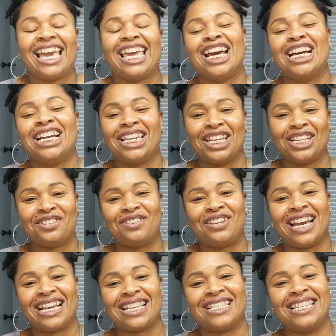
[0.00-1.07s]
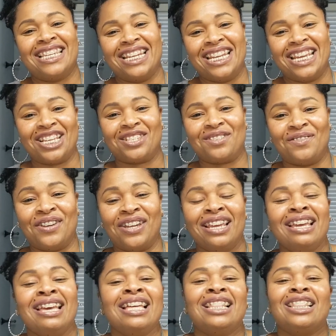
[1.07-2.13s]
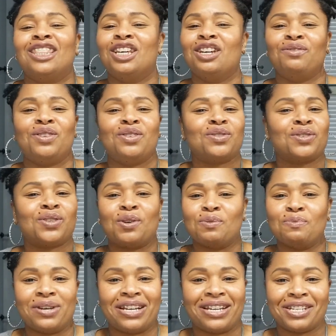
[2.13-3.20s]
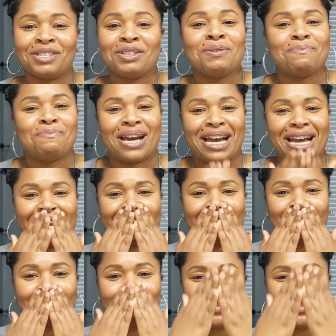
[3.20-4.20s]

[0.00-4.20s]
I'll catch you guys in the next one. Love you so much. Bye.